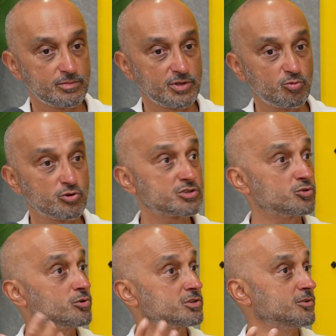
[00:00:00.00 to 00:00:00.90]
more
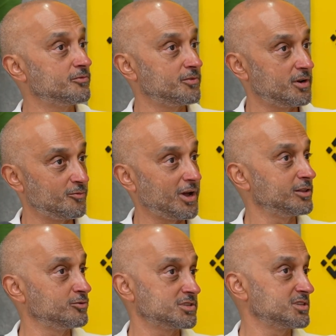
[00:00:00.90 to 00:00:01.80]
stores of
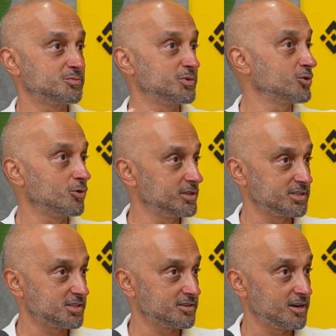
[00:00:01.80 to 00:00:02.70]
value, such as Bitcoin,
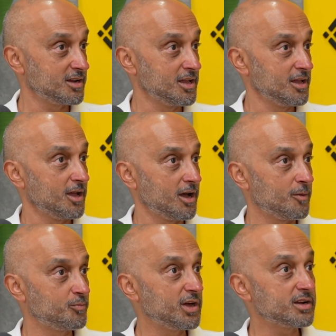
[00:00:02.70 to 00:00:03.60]
etc.,
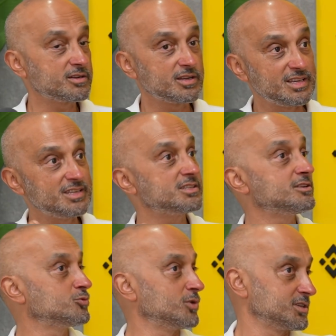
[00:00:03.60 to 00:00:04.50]
they're
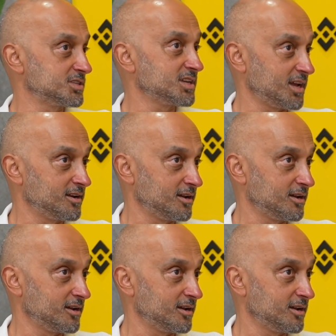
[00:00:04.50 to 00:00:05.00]
easier to understand